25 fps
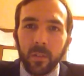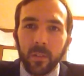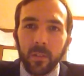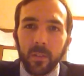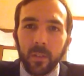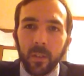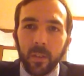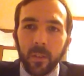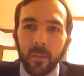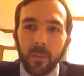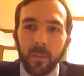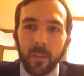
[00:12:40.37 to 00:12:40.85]
and
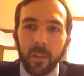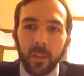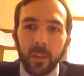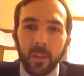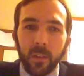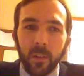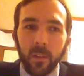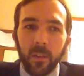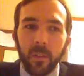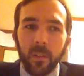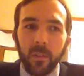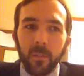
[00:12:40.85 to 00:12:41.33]
stuff, and he
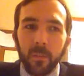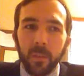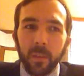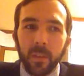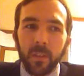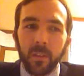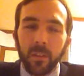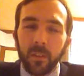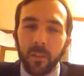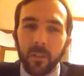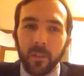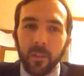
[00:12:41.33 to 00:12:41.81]
called on
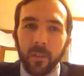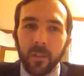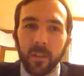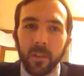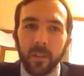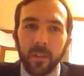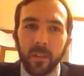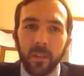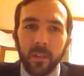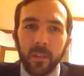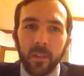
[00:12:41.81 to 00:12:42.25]
me to do it,